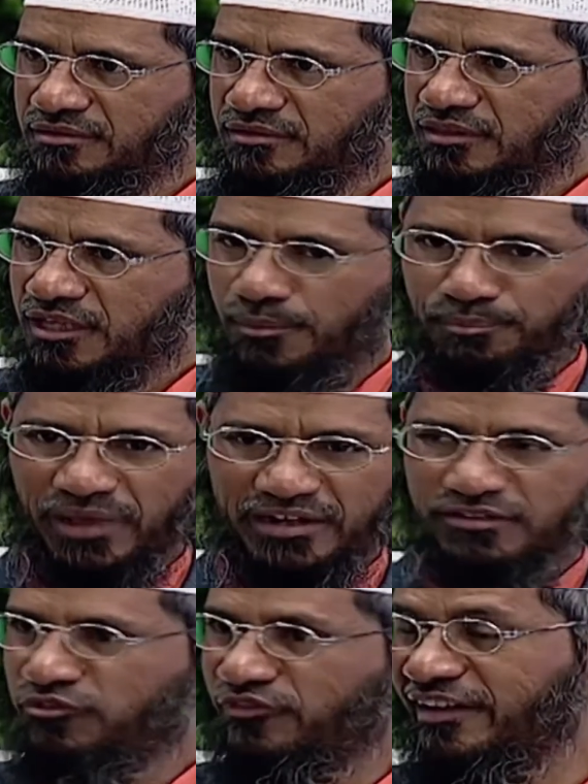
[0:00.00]
the
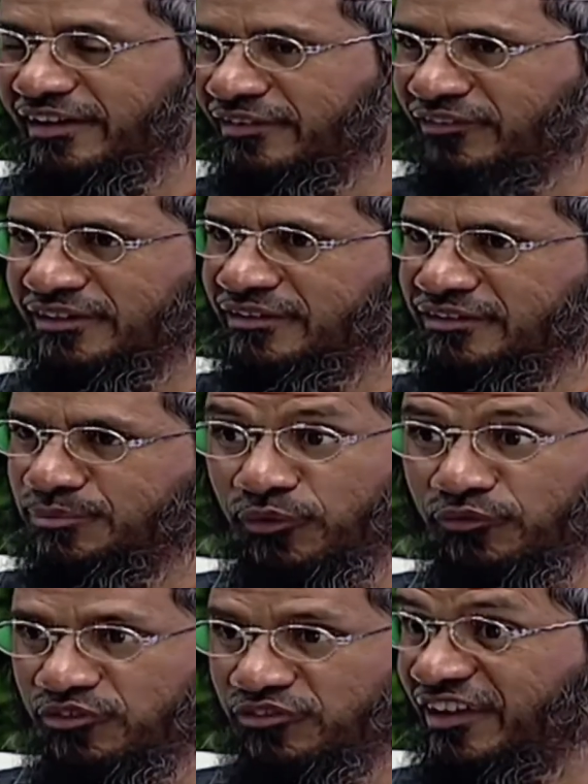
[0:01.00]
companions were wondering whether the
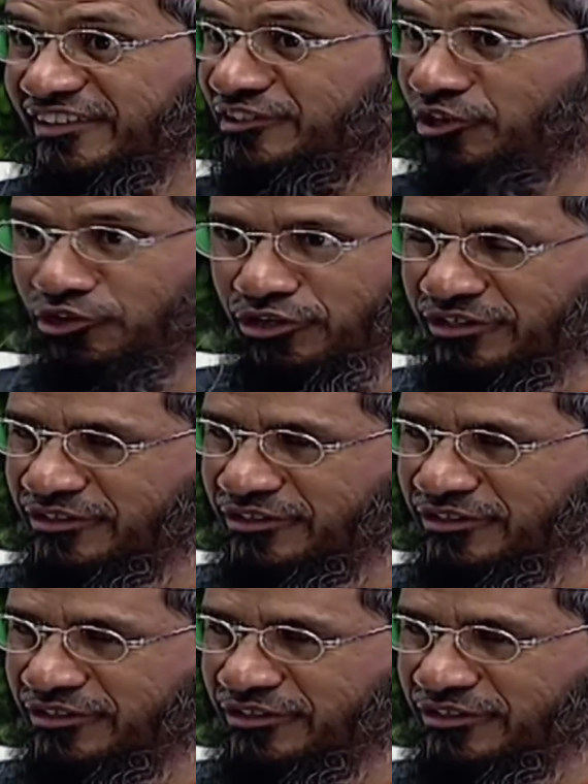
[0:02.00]
Prophet was fasting or not.